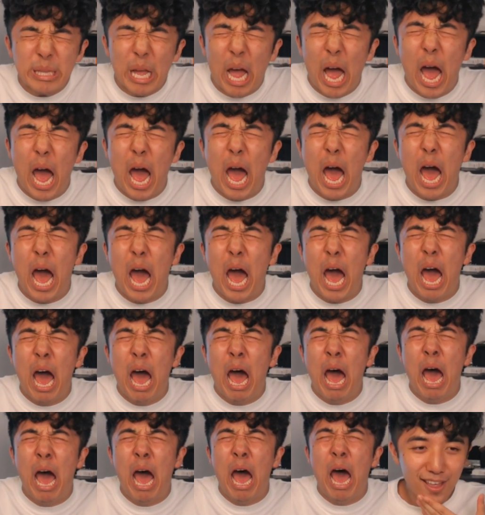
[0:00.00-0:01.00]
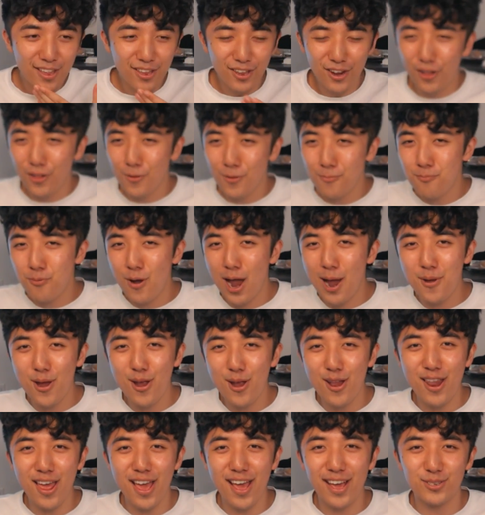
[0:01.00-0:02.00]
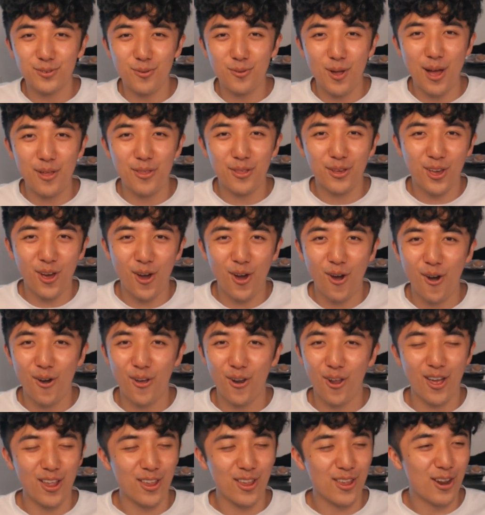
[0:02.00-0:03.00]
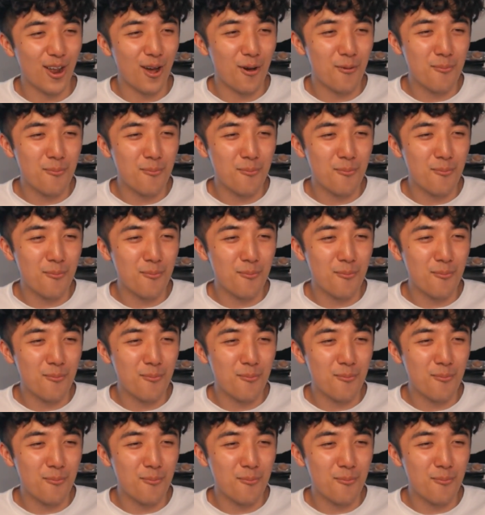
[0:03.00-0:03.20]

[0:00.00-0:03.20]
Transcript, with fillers: Ah! You know, the Premier League's around the corner. You know,